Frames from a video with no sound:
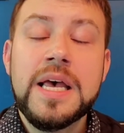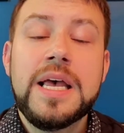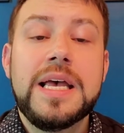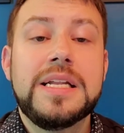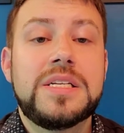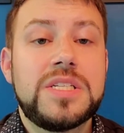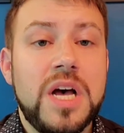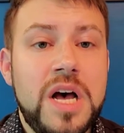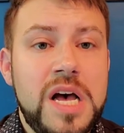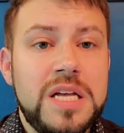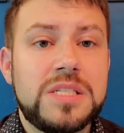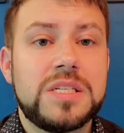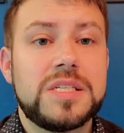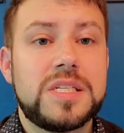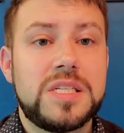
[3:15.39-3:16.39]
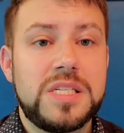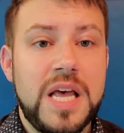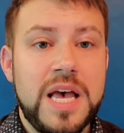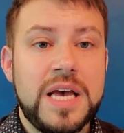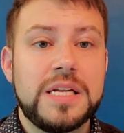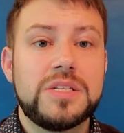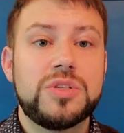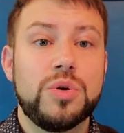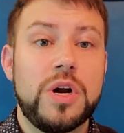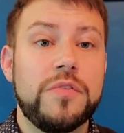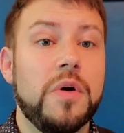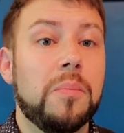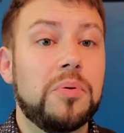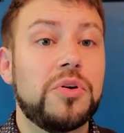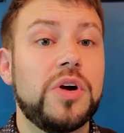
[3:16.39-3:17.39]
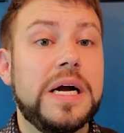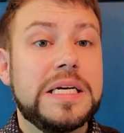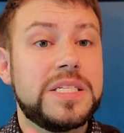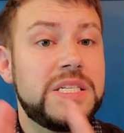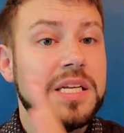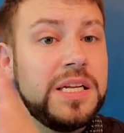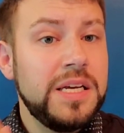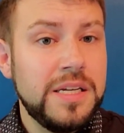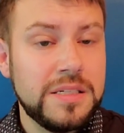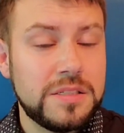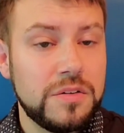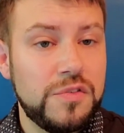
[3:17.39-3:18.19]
It does set sort of a precedent